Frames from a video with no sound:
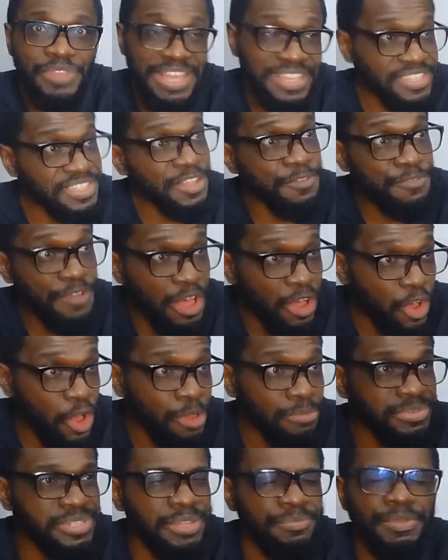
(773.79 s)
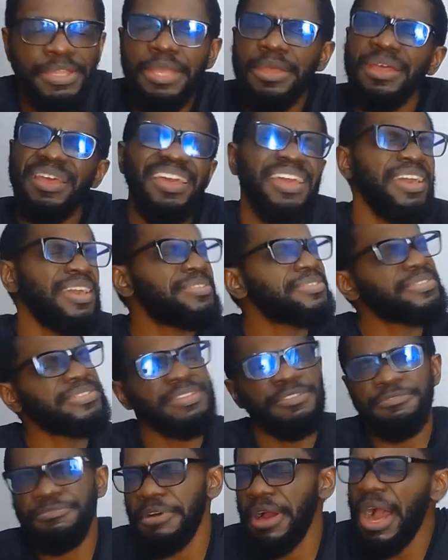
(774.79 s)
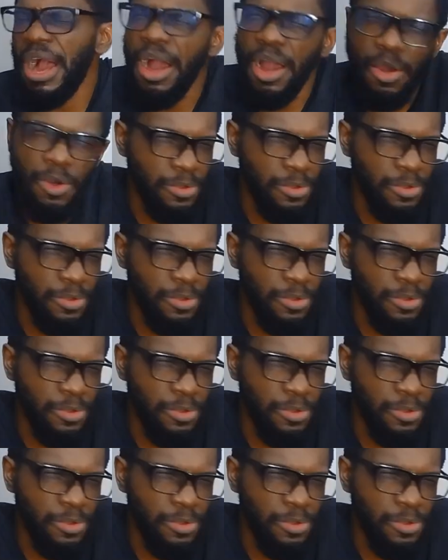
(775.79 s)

Estevao comes in. Estevao.